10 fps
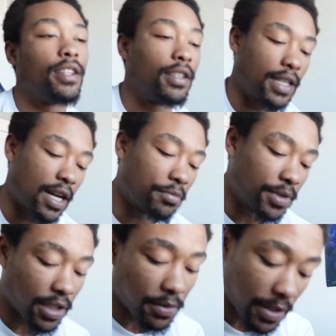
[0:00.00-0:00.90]
And now I'm
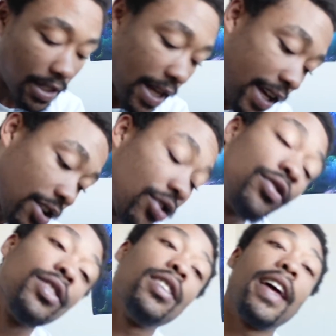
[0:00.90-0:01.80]
dealing with an
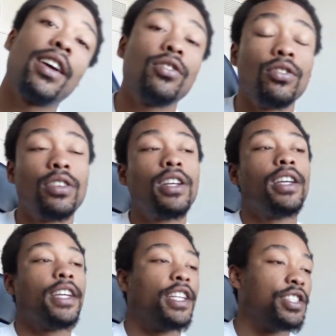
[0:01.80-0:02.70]
ankle
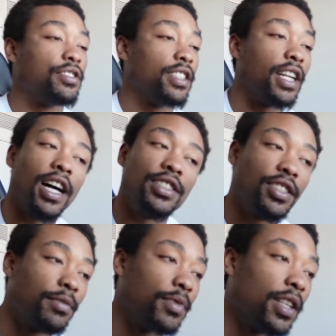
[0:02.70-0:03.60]
injury,
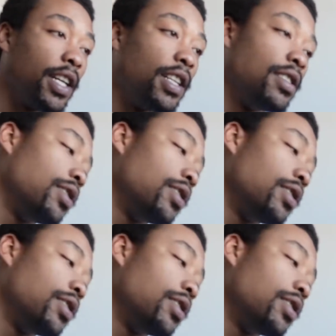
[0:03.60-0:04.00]
non-gym related.